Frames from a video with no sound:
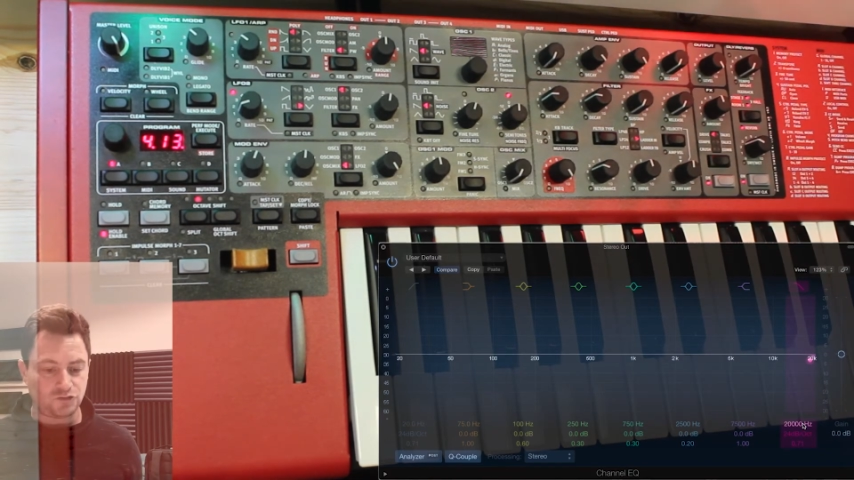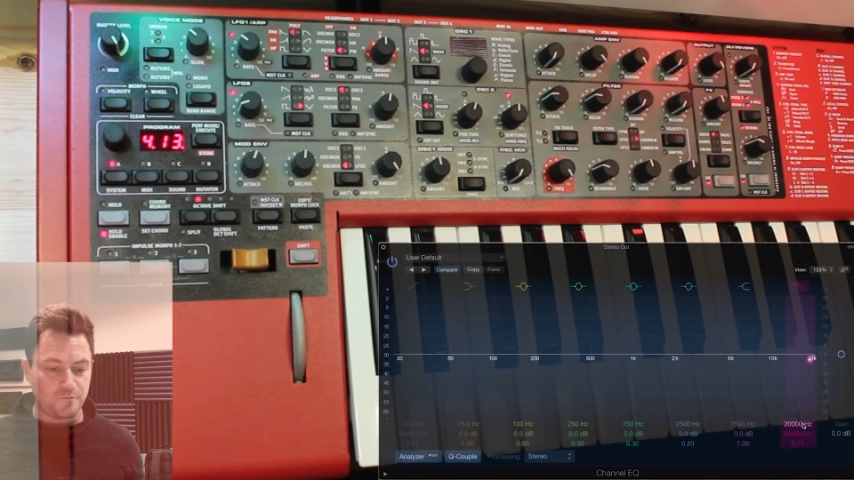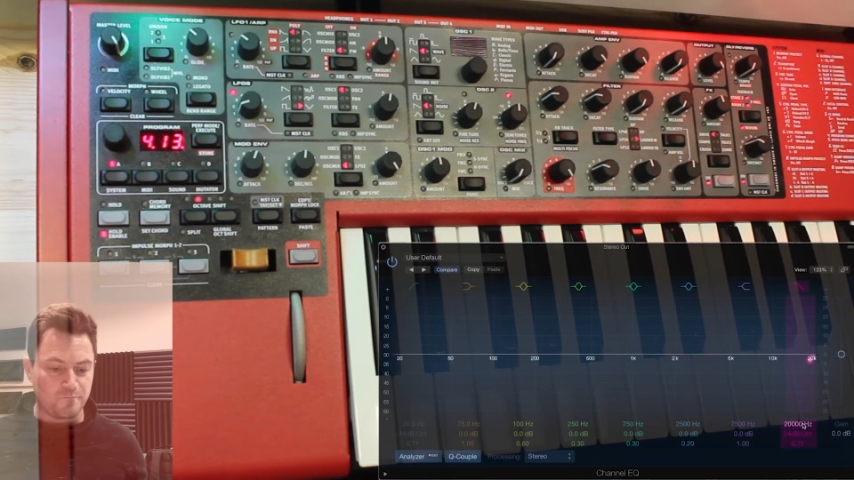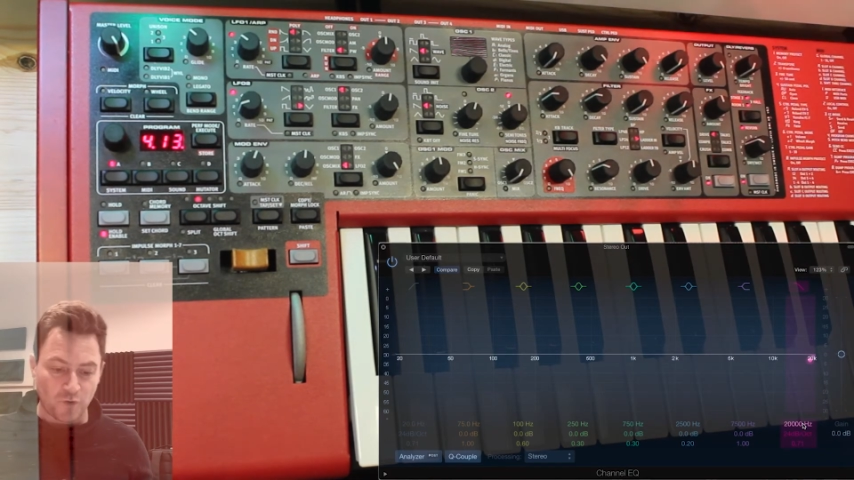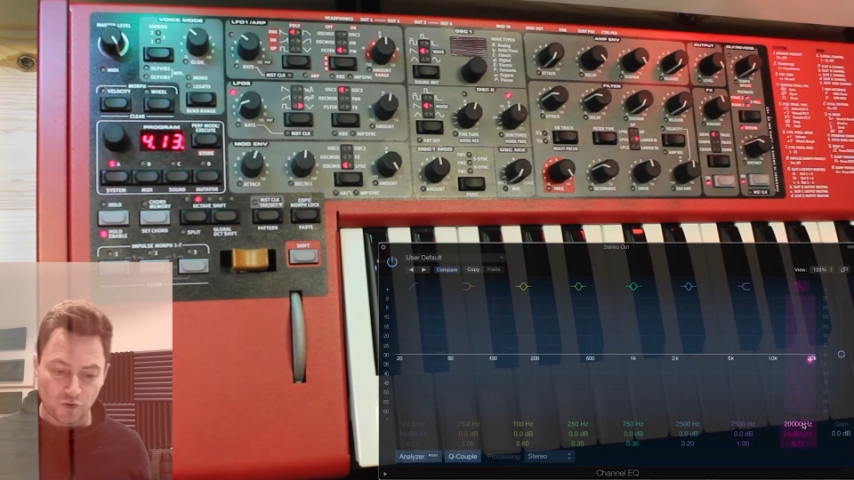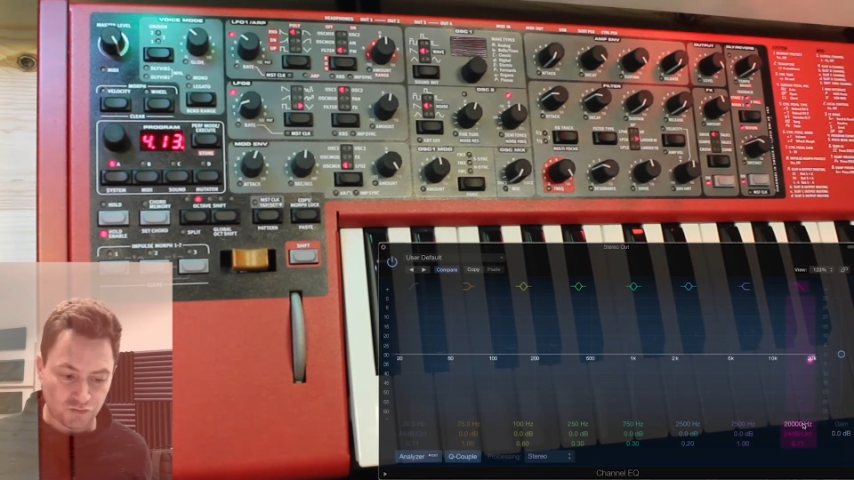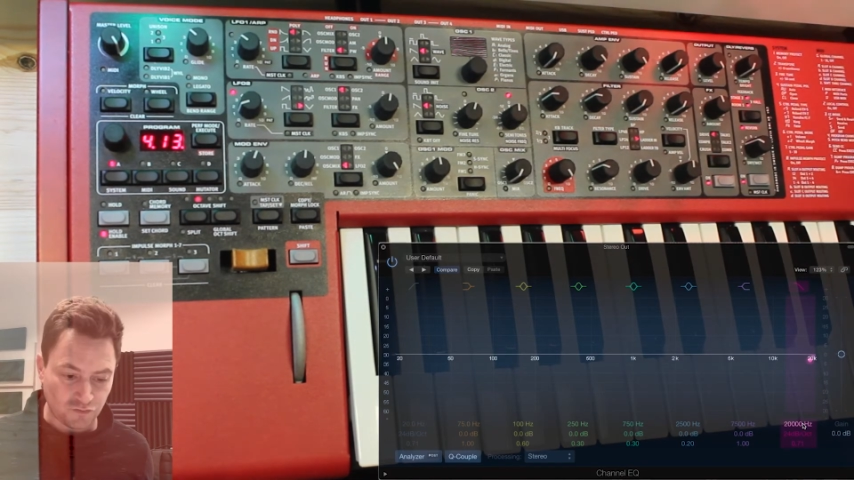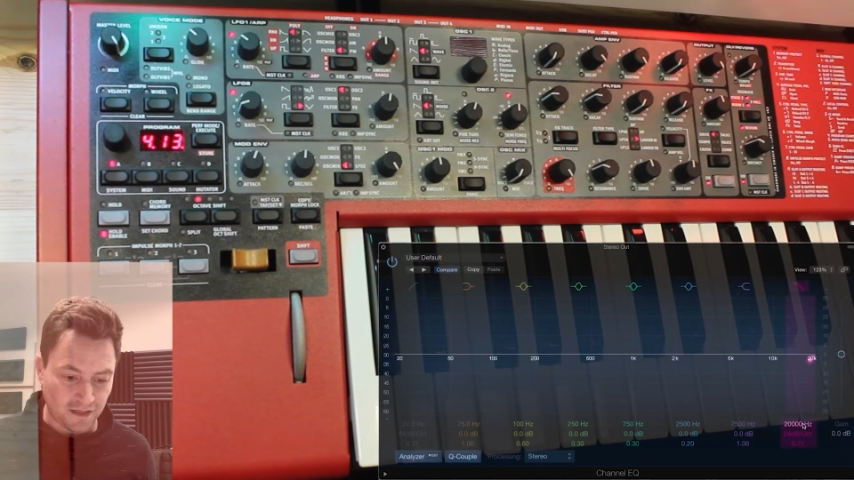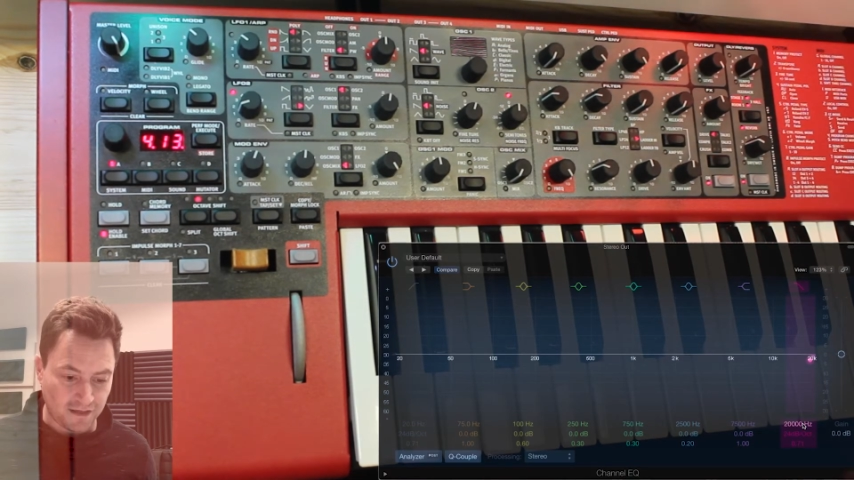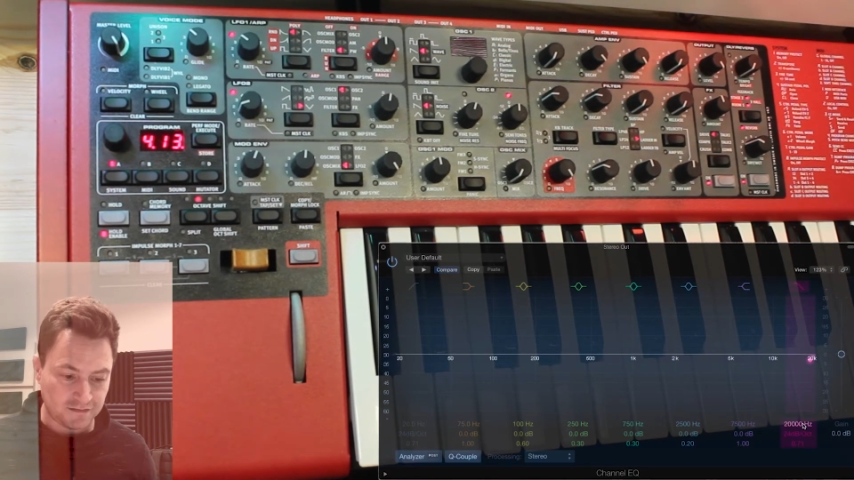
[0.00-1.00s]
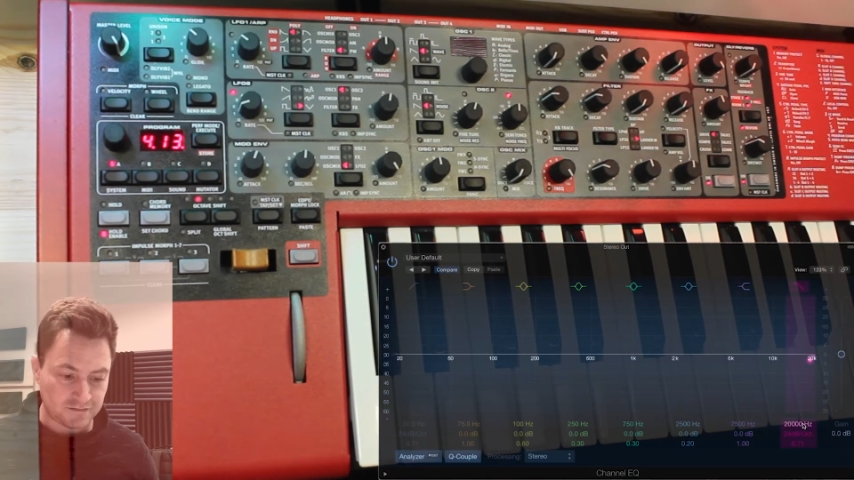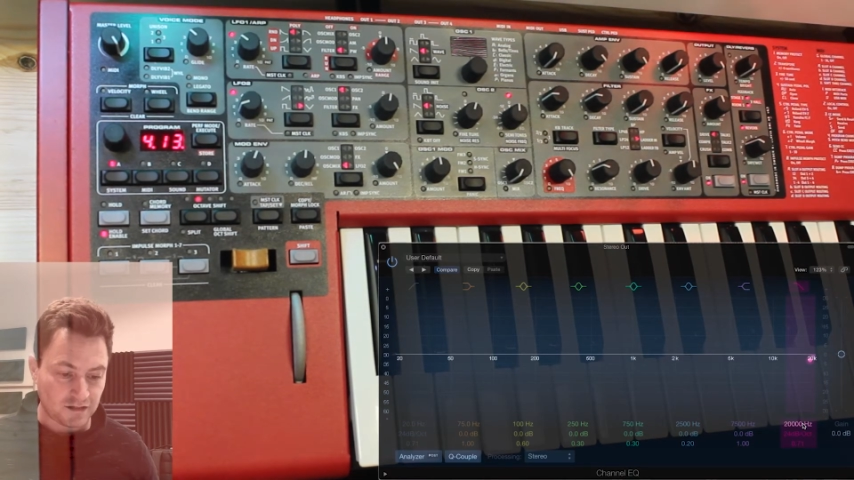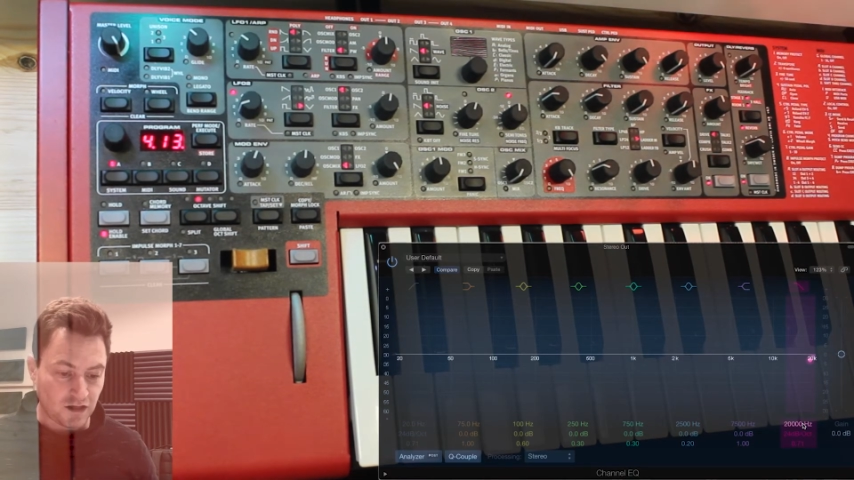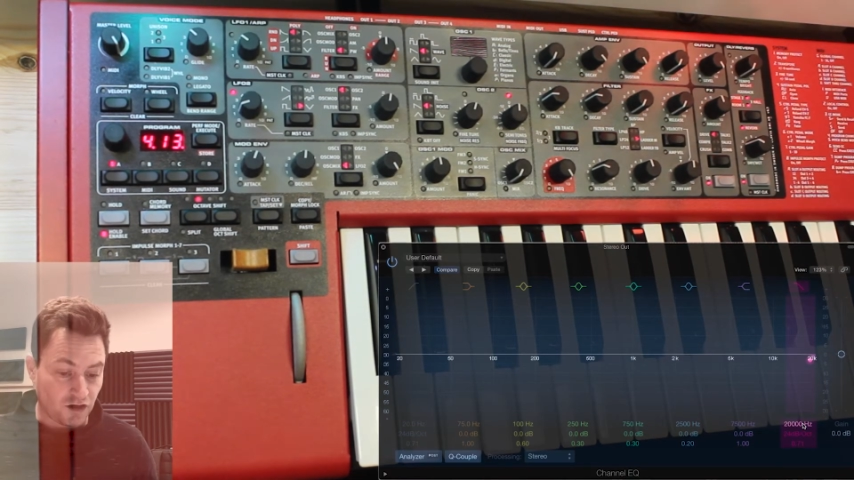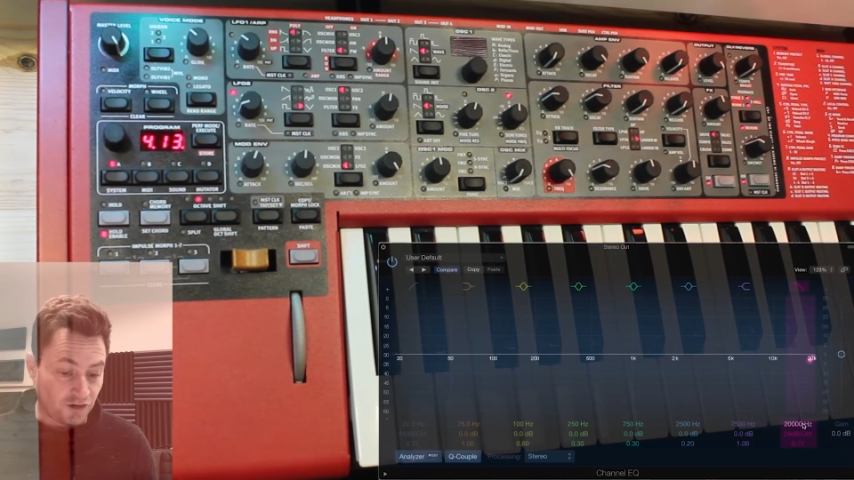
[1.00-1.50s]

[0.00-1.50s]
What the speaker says: to modulate